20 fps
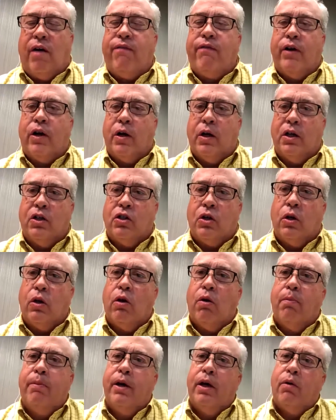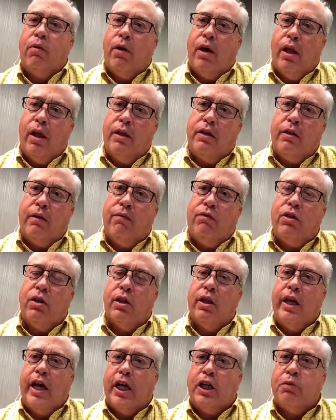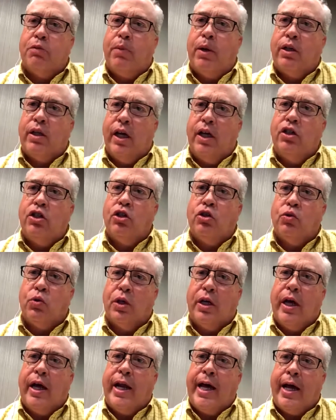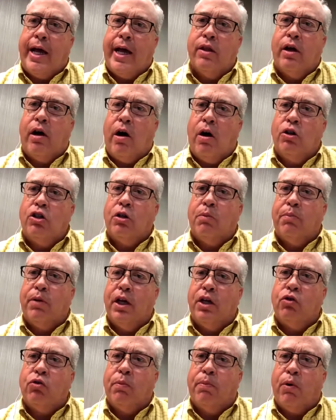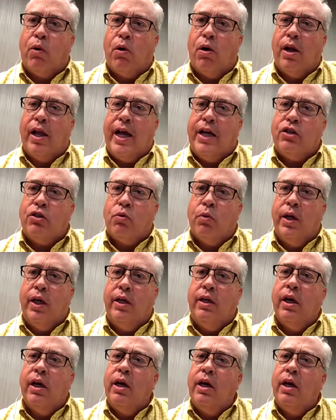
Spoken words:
farings a little bit relative to the expectations we got out of the hogs and pigs report last week.